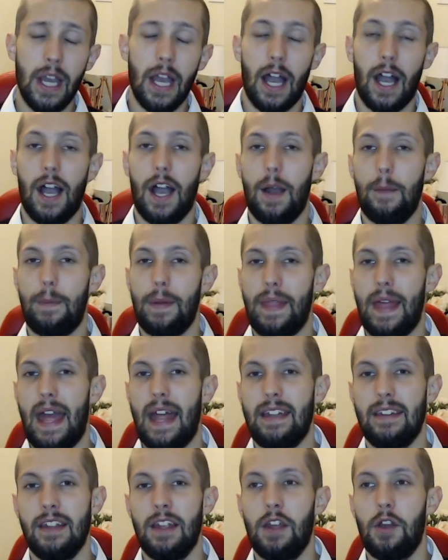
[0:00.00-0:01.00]
But
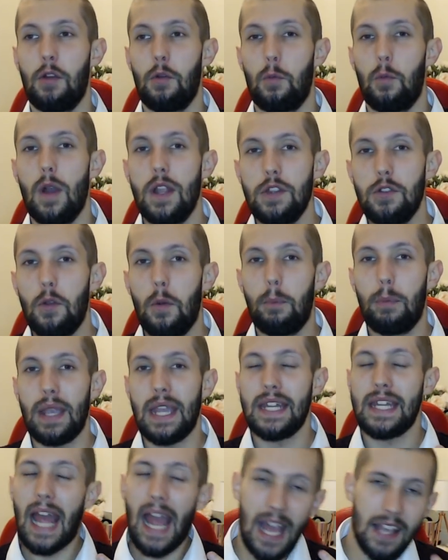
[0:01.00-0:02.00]
then when your
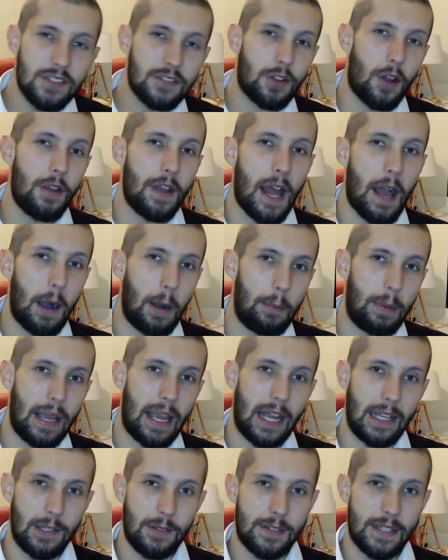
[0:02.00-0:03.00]
beard has grown out a
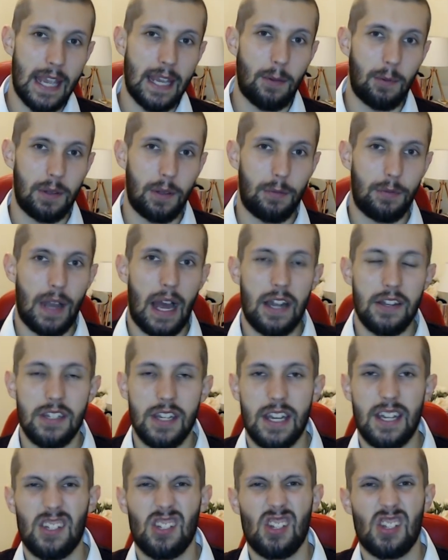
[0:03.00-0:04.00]
bit and you take it with the flash,
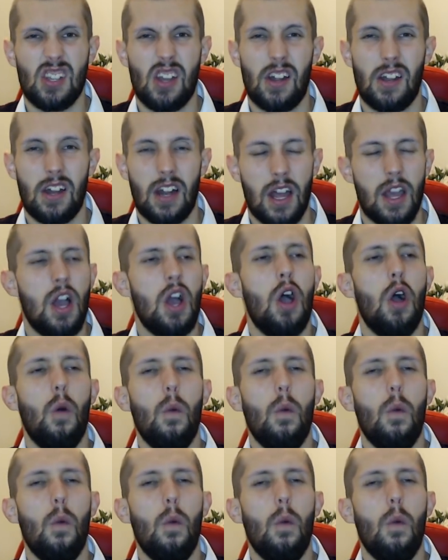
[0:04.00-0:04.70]
it's just kind of like,